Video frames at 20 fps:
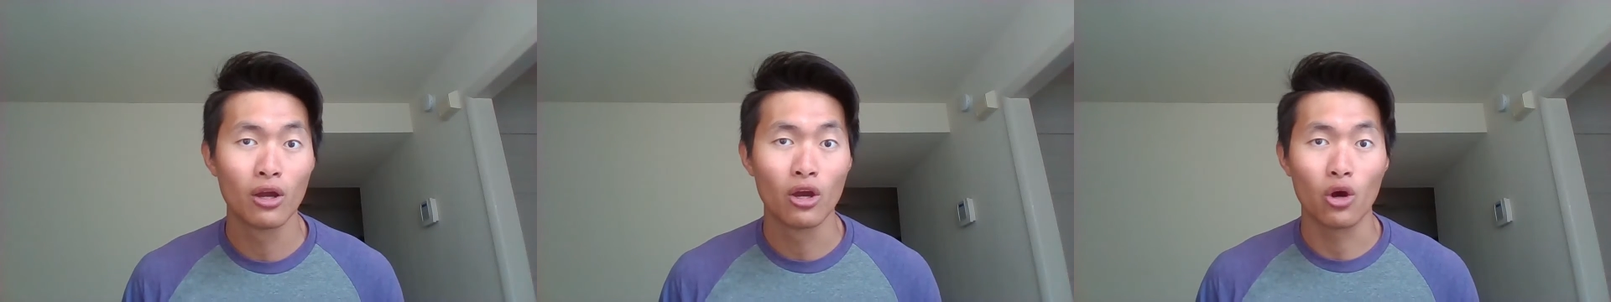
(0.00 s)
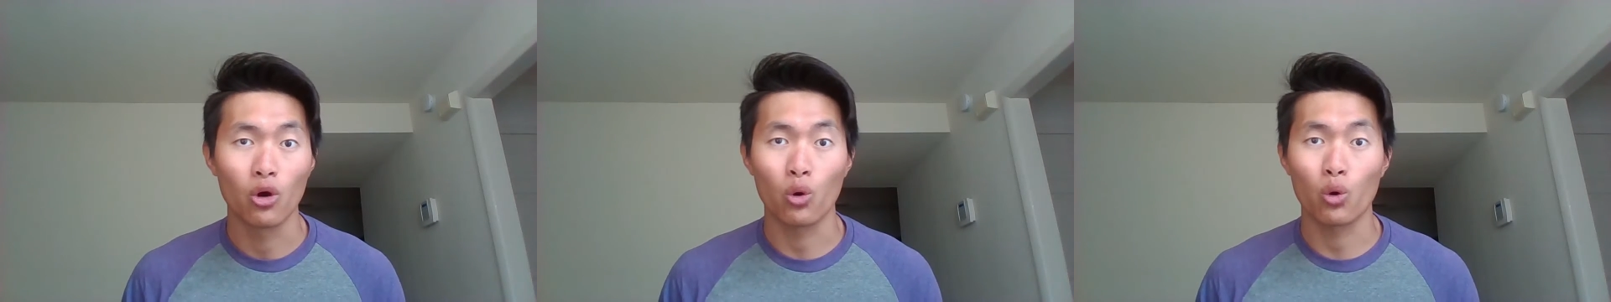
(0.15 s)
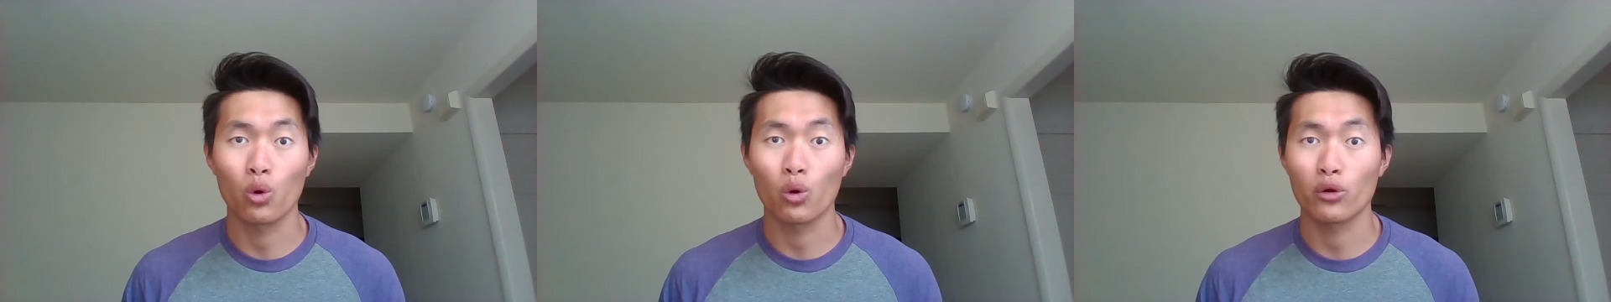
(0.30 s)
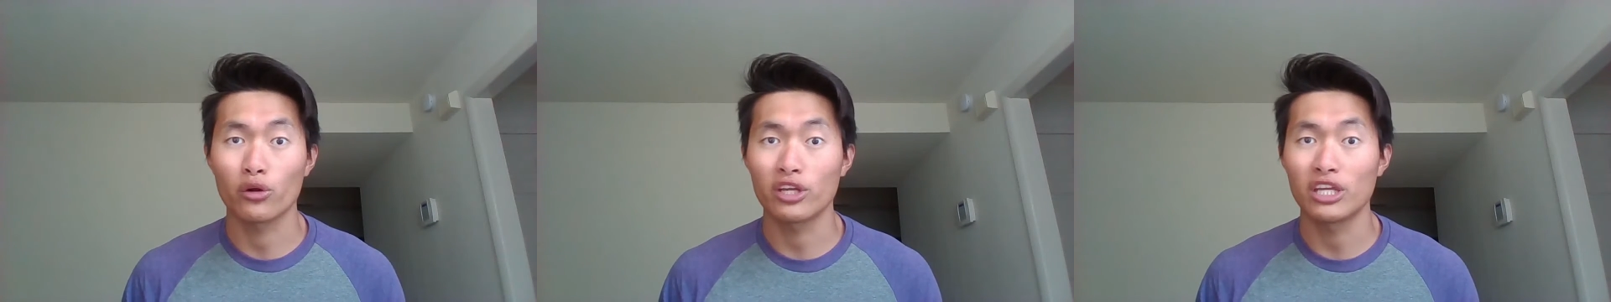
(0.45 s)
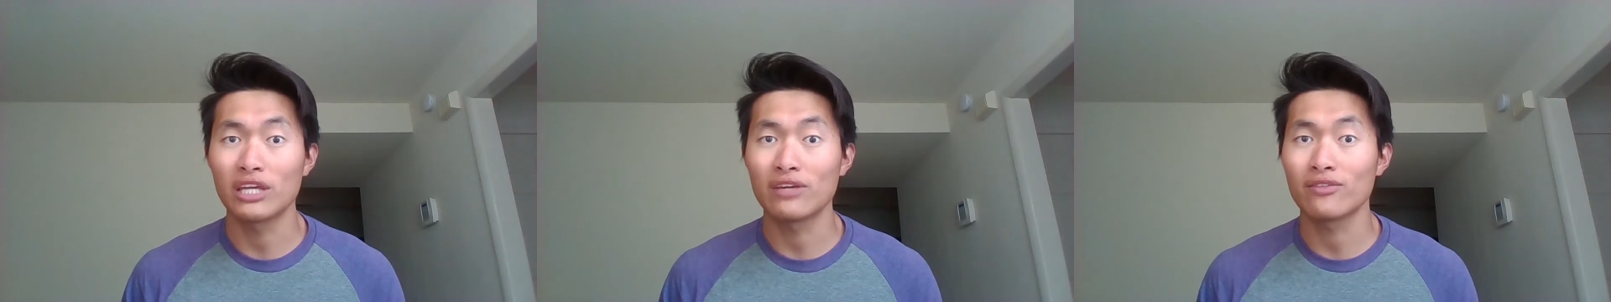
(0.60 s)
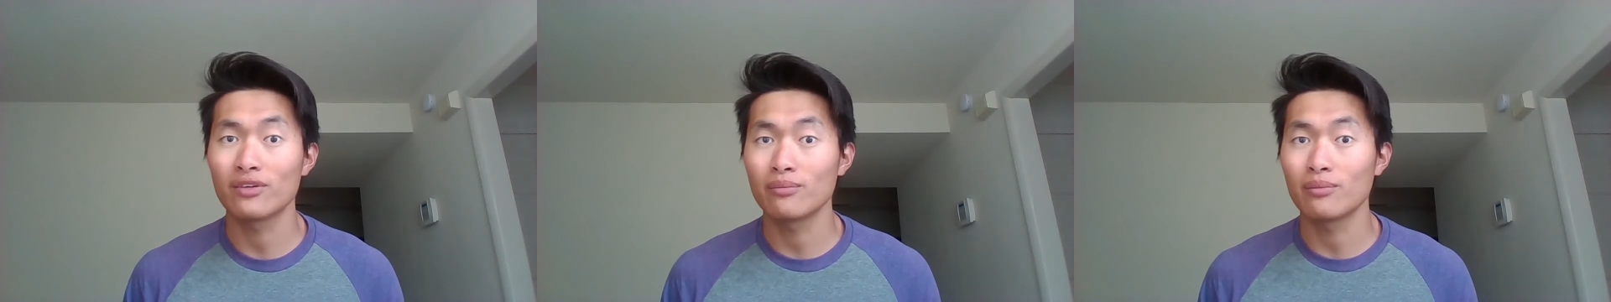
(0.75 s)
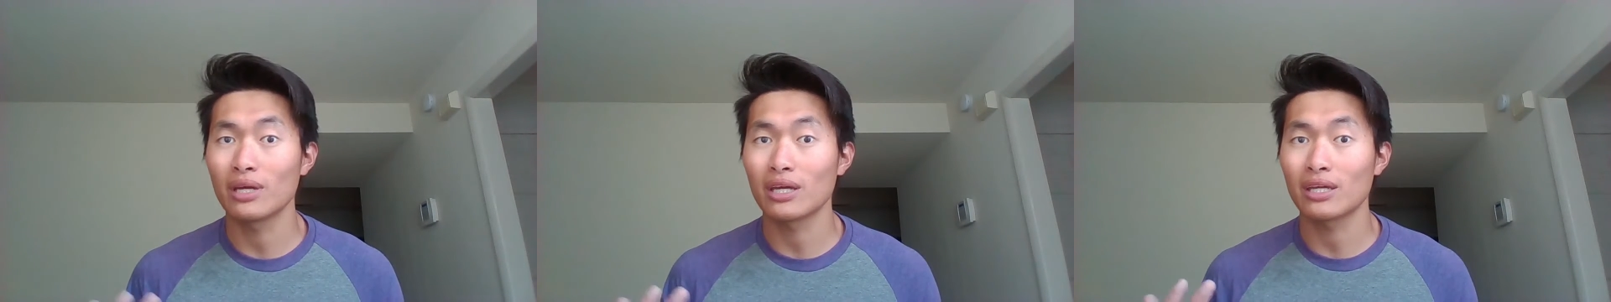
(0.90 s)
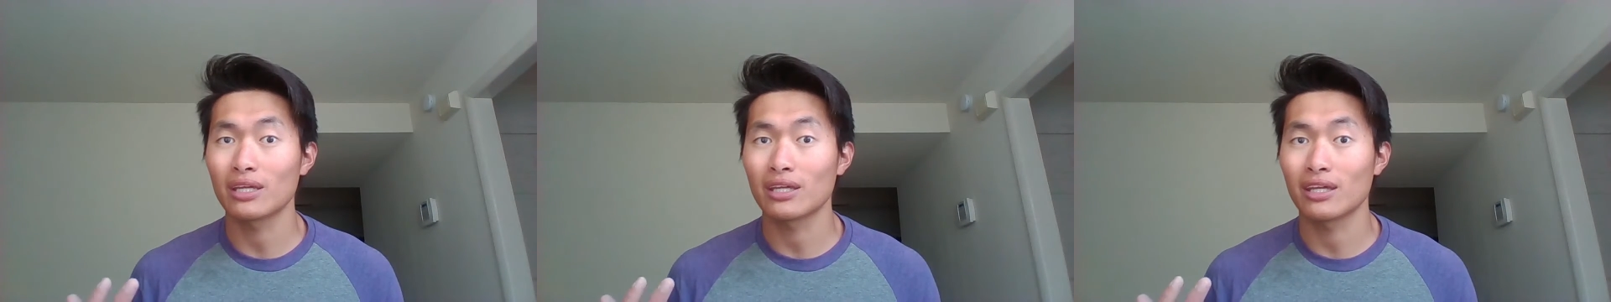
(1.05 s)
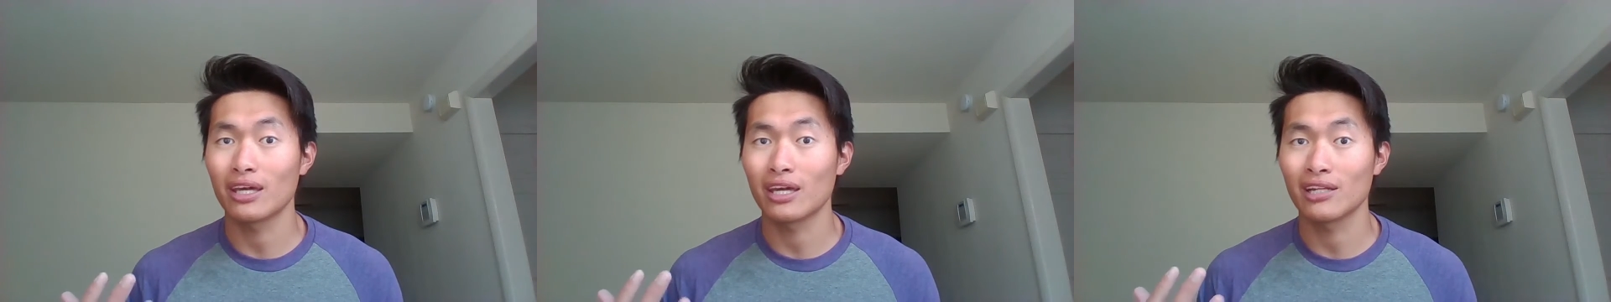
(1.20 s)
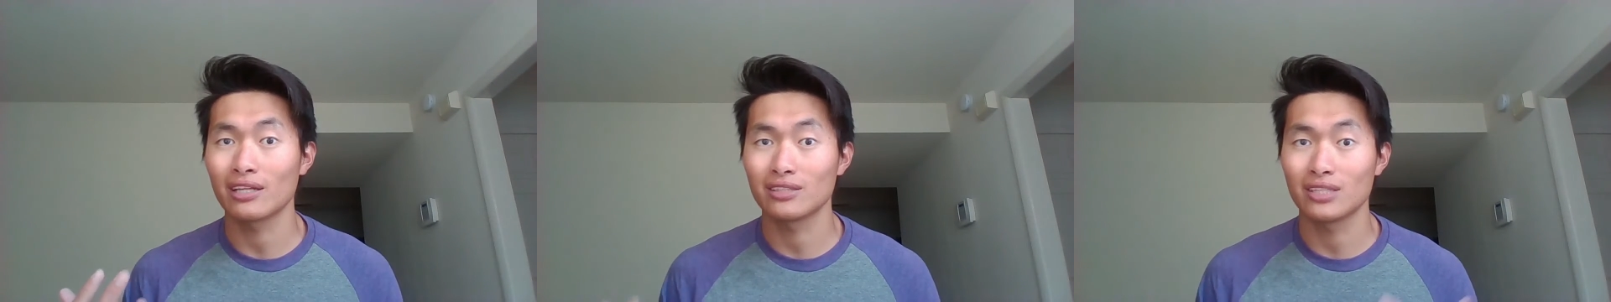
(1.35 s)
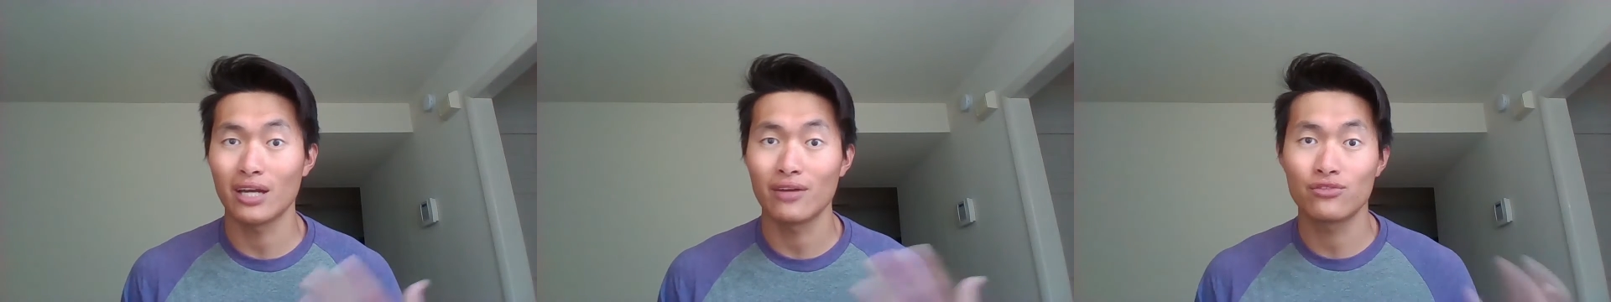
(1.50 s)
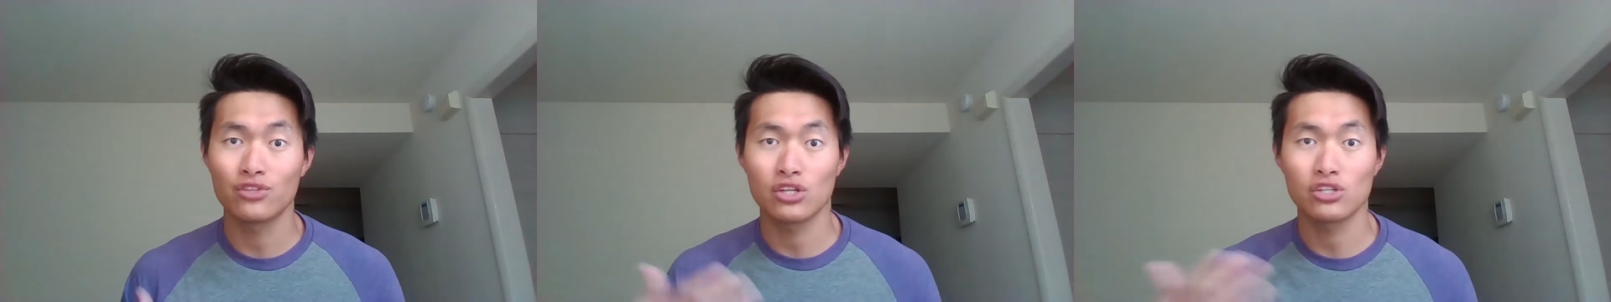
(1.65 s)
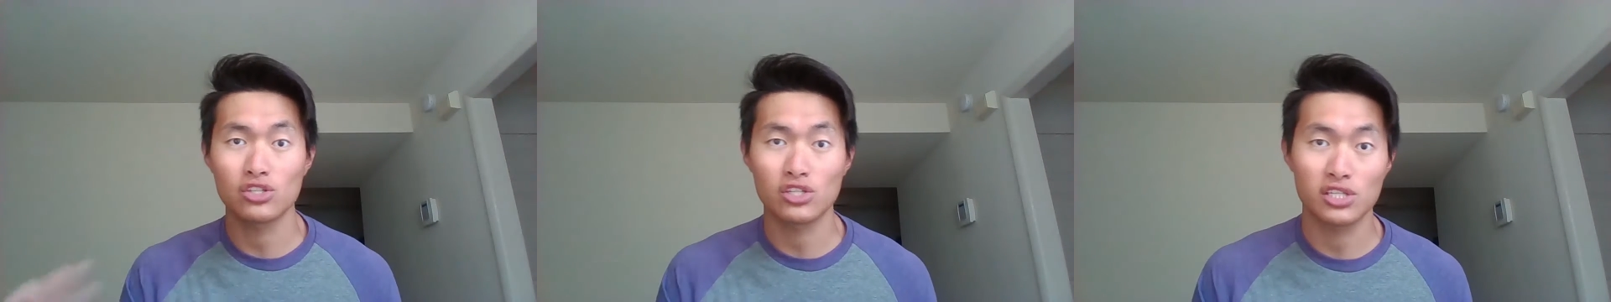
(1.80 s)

or even making a life-changing